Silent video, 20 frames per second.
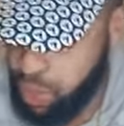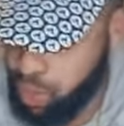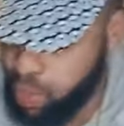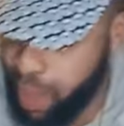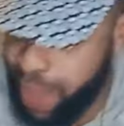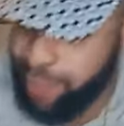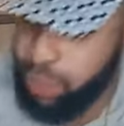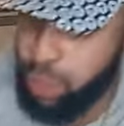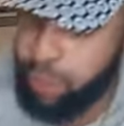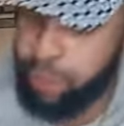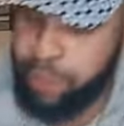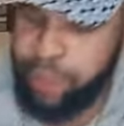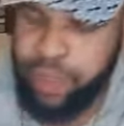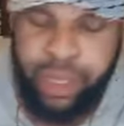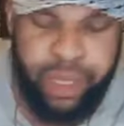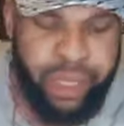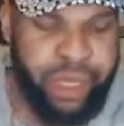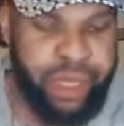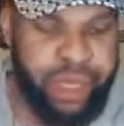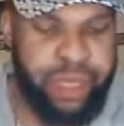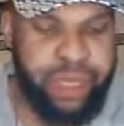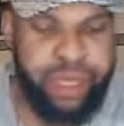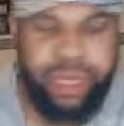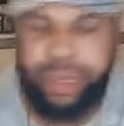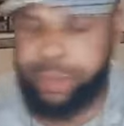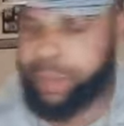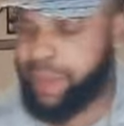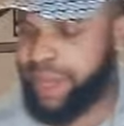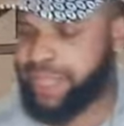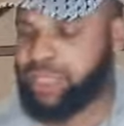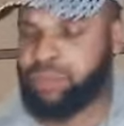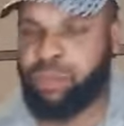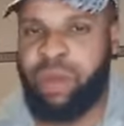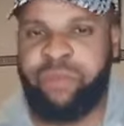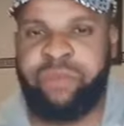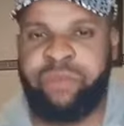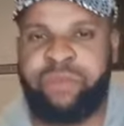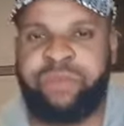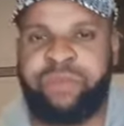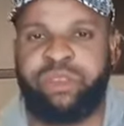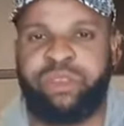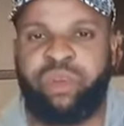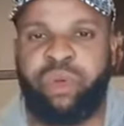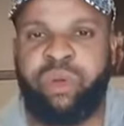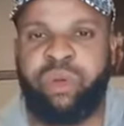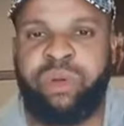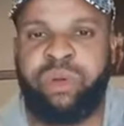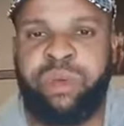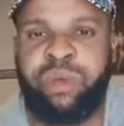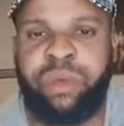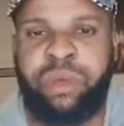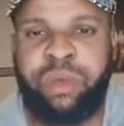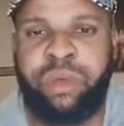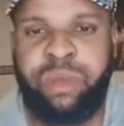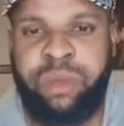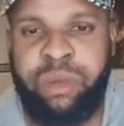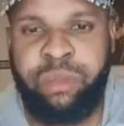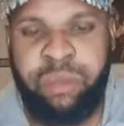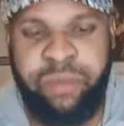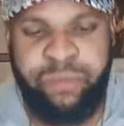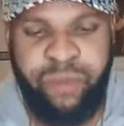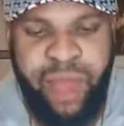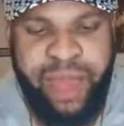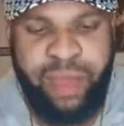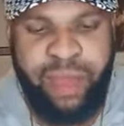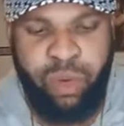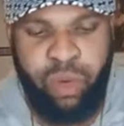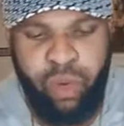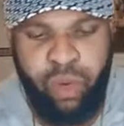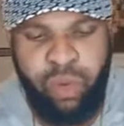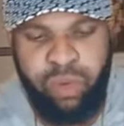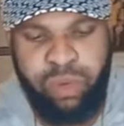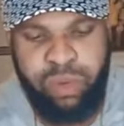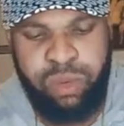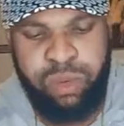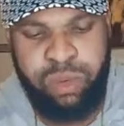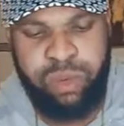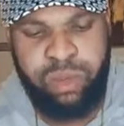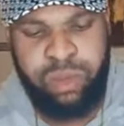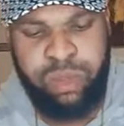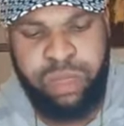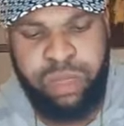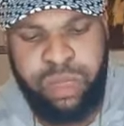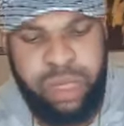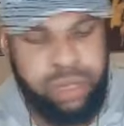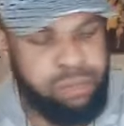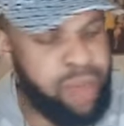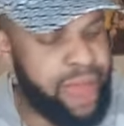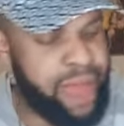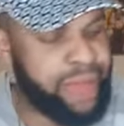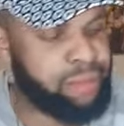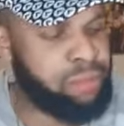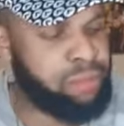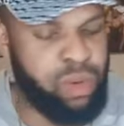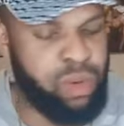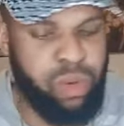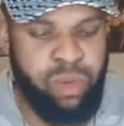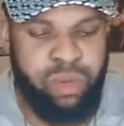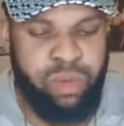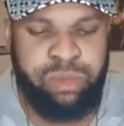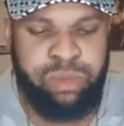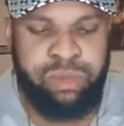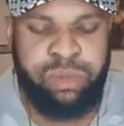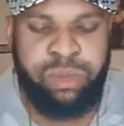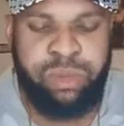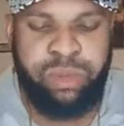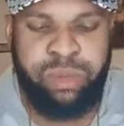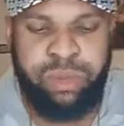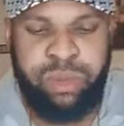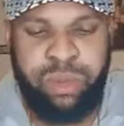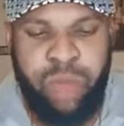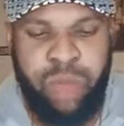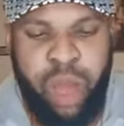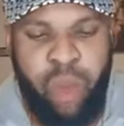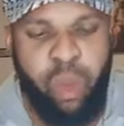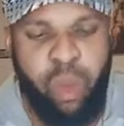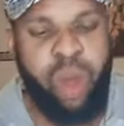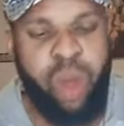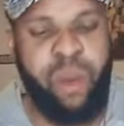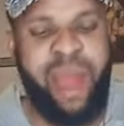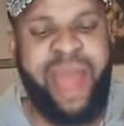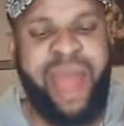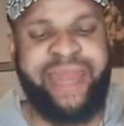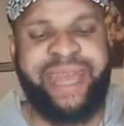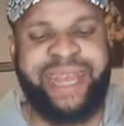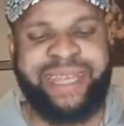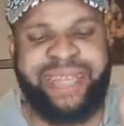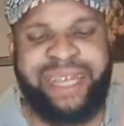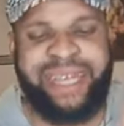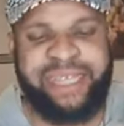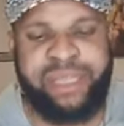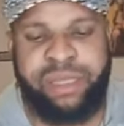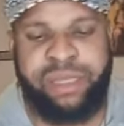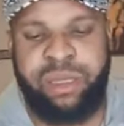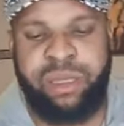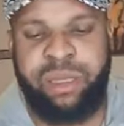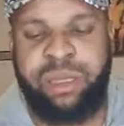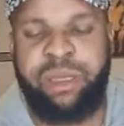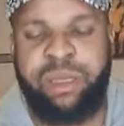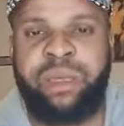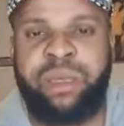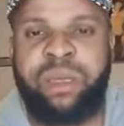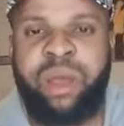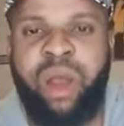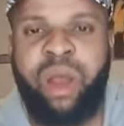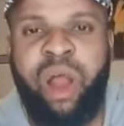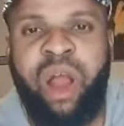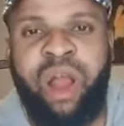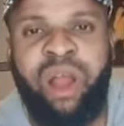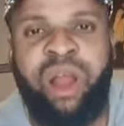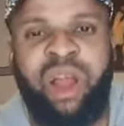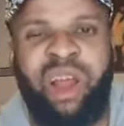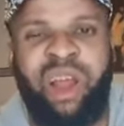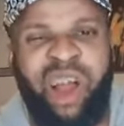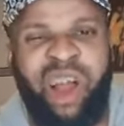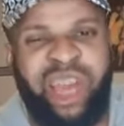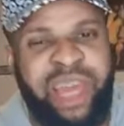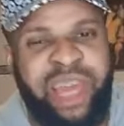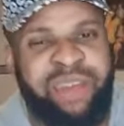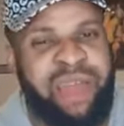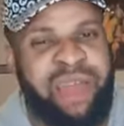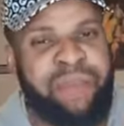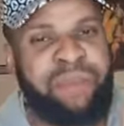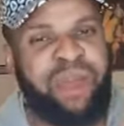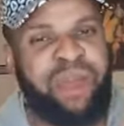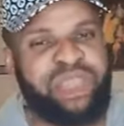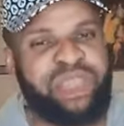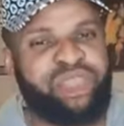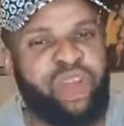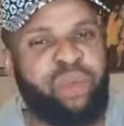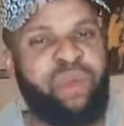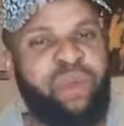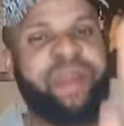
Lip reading: Why not play a Padimofi video before I go? Ikpegbo. Oh, what are classy? Oh, yeah, I'm here to talk